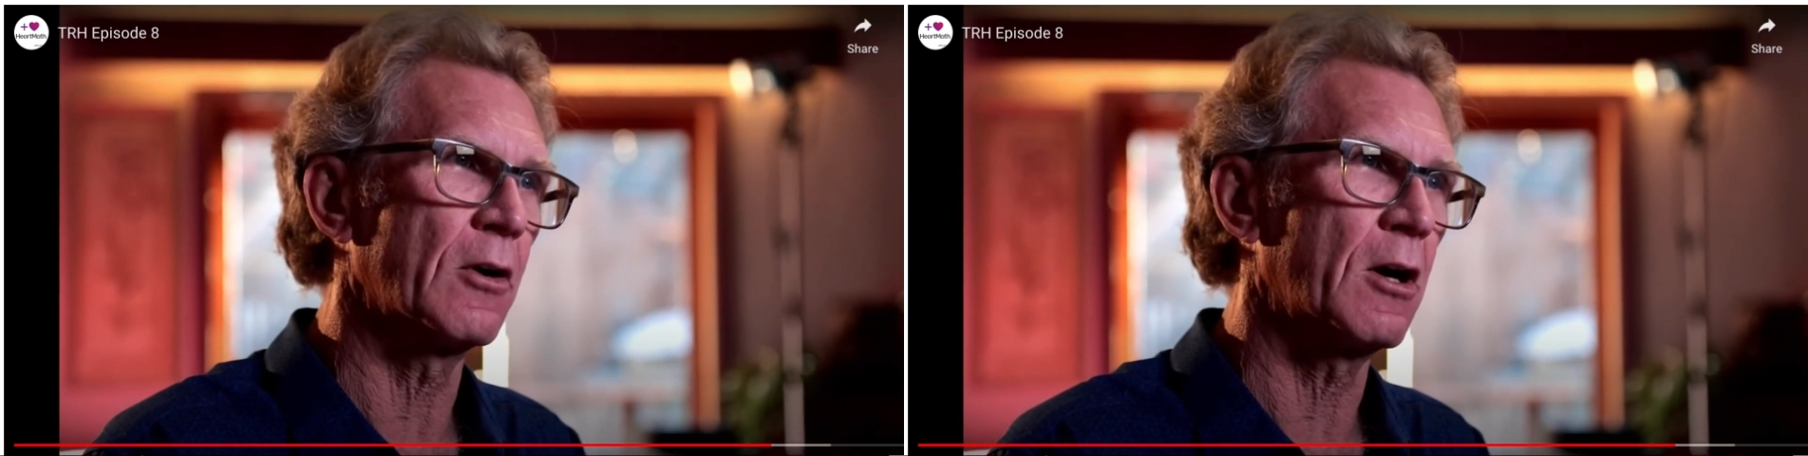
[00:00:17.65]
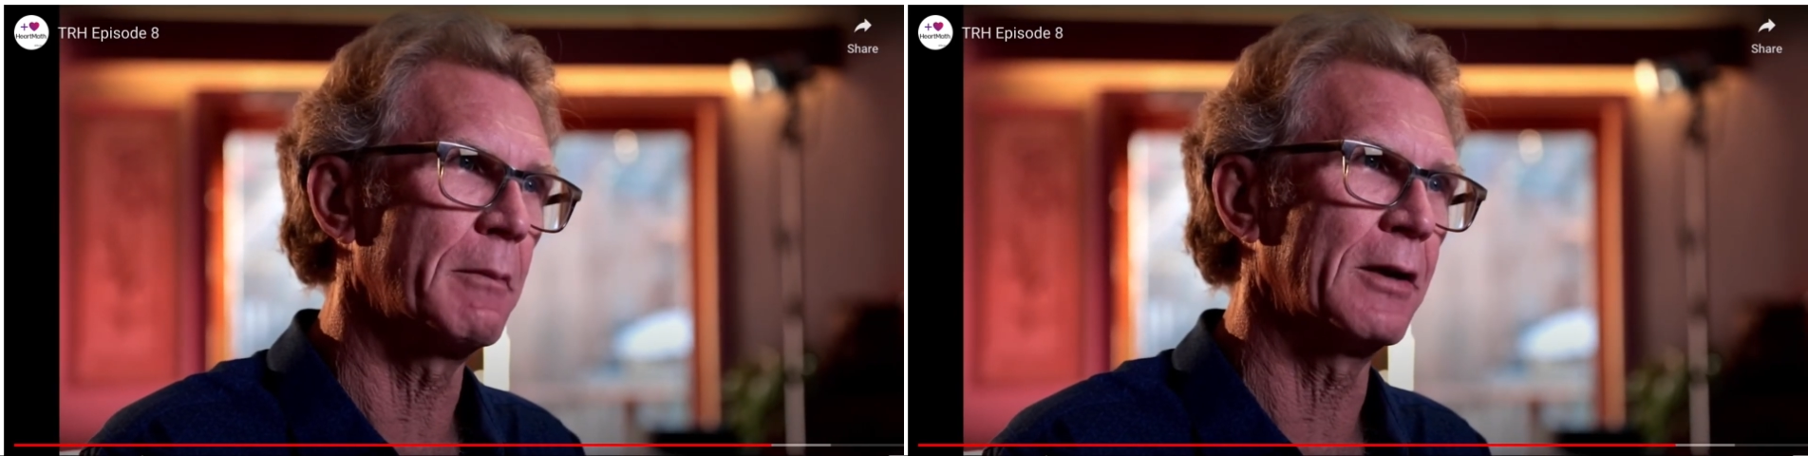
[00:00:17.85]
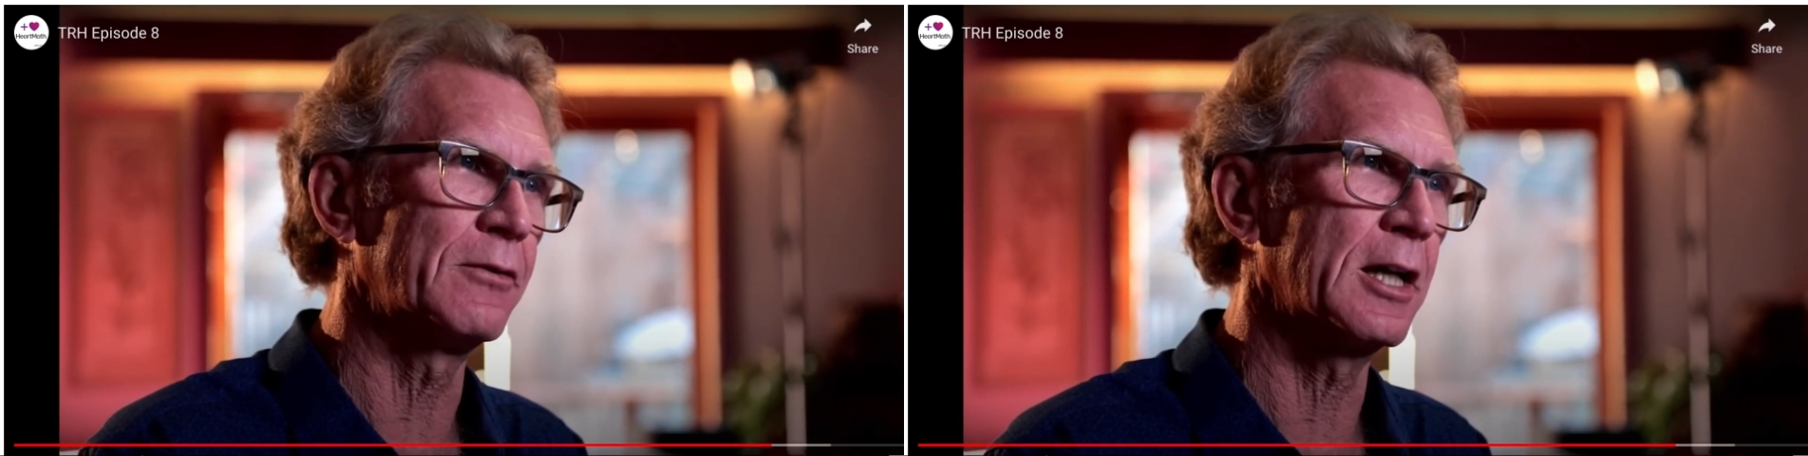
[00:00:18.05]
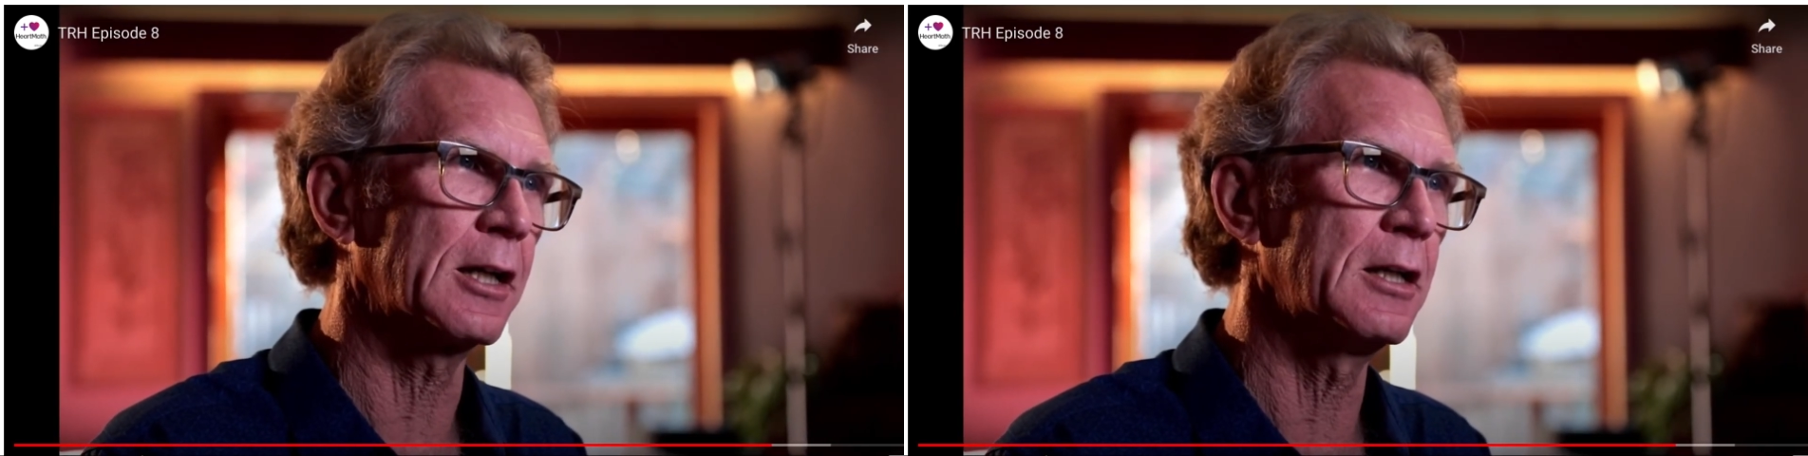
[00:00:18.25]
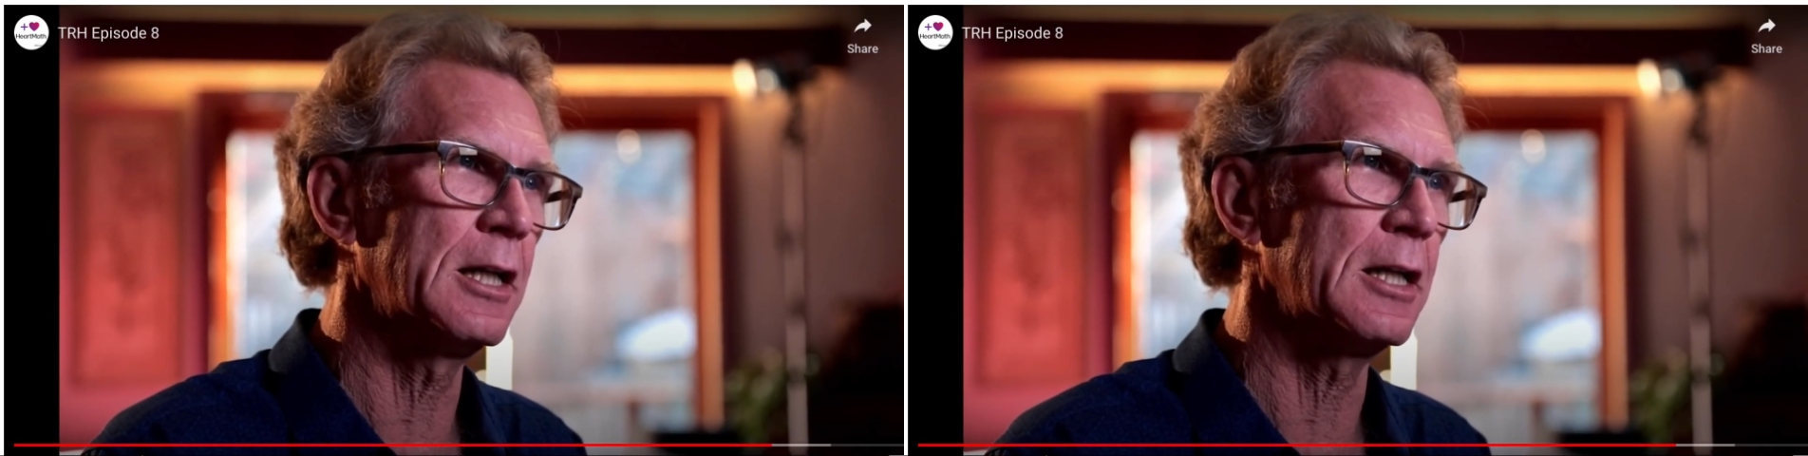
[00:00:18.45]
the Heartmath
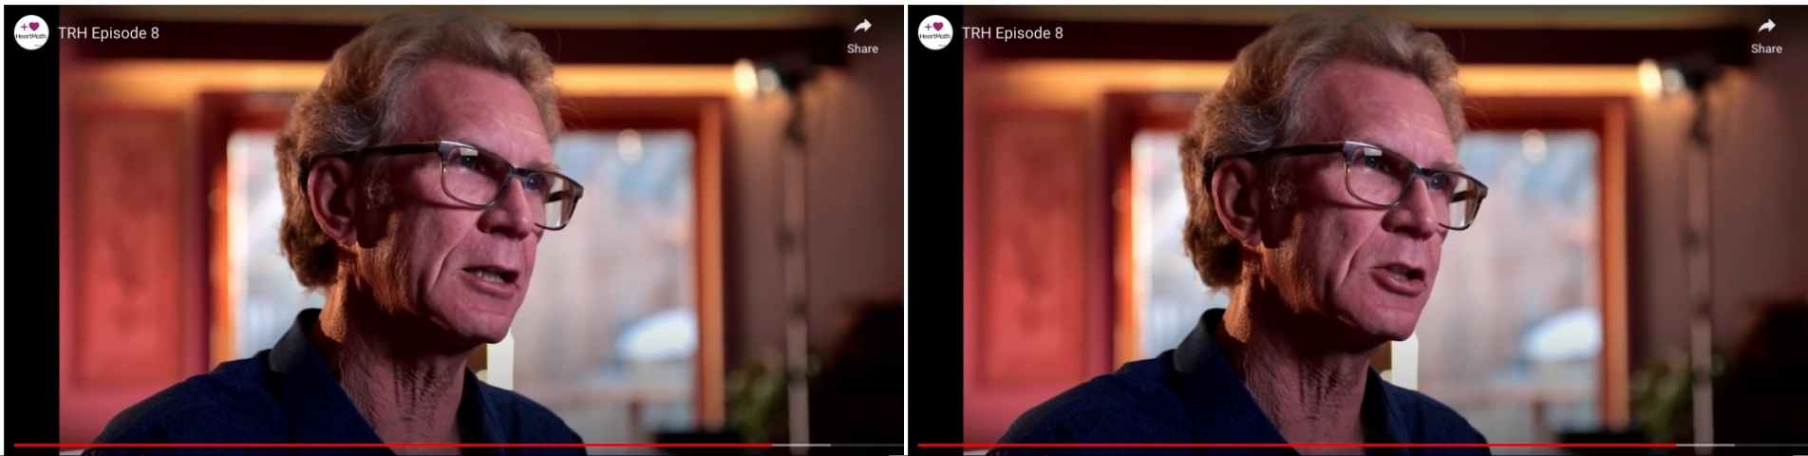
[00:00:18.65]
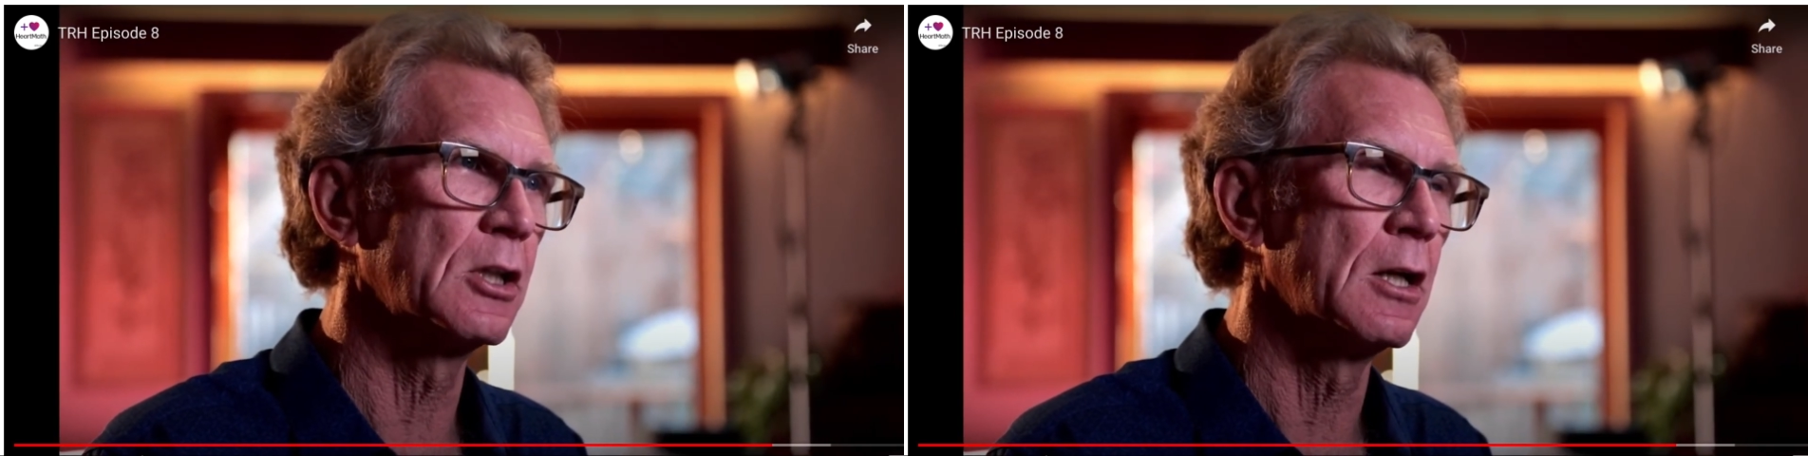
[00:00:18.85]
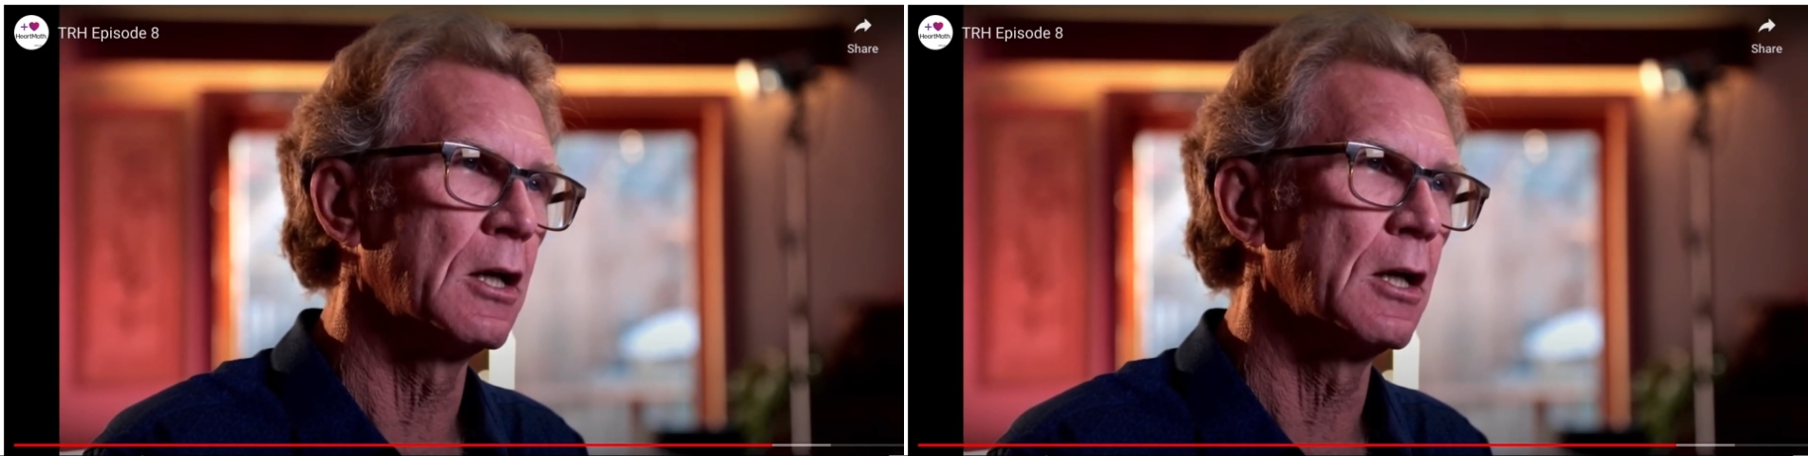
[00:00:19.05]
techniques,